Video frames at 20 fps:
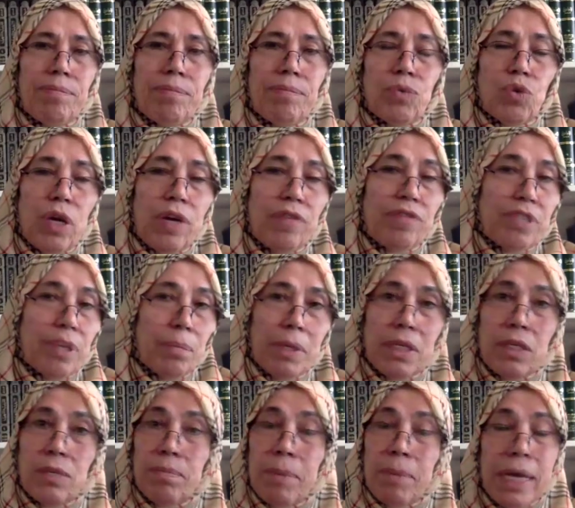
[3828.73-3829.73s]
So if
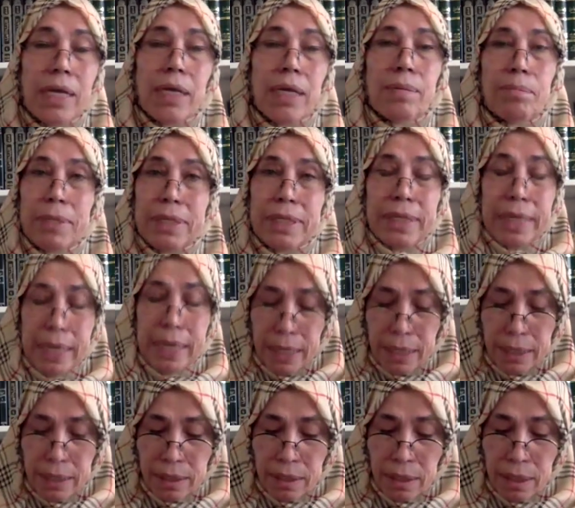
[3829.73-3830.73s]
somebody make
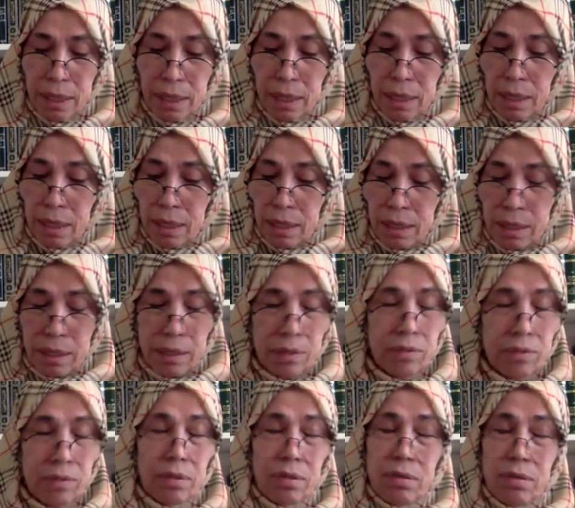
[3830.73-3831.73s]
mistakes, you
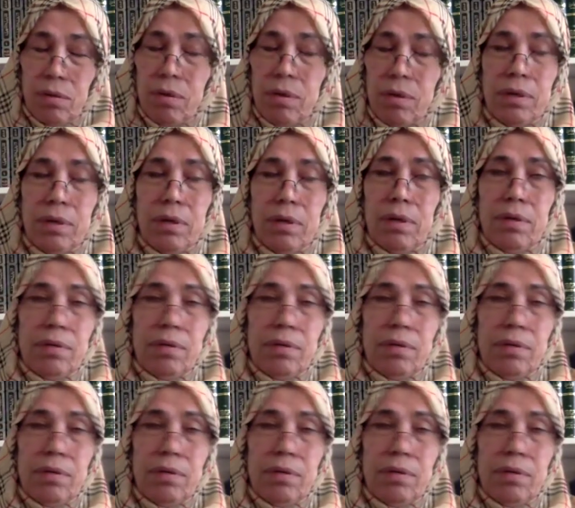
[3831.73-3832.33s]
just don't,